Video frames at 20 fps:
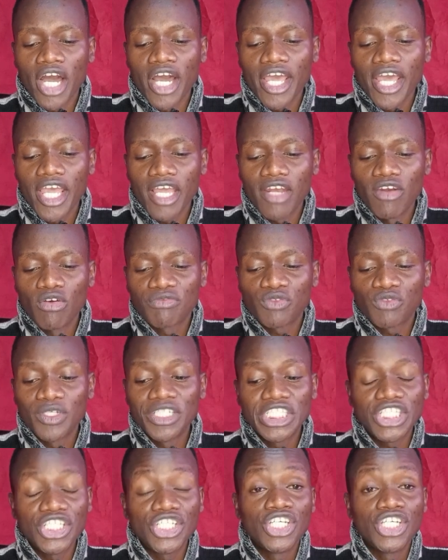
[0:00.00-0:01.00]
ahead of
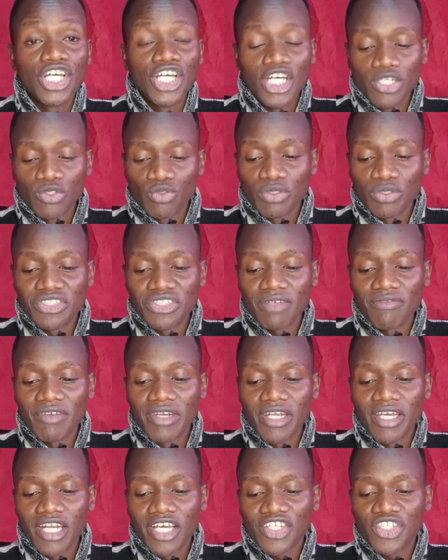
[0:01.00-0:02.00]

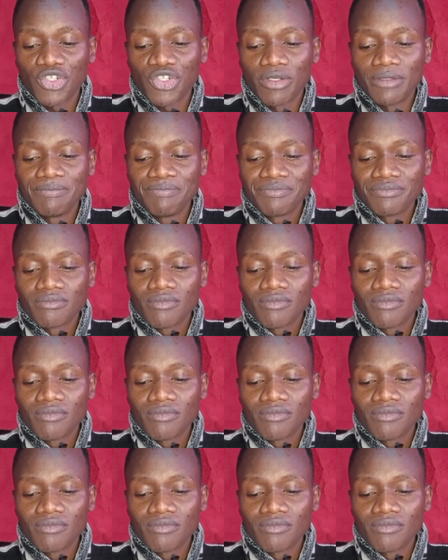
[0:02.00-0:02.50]
2027 election.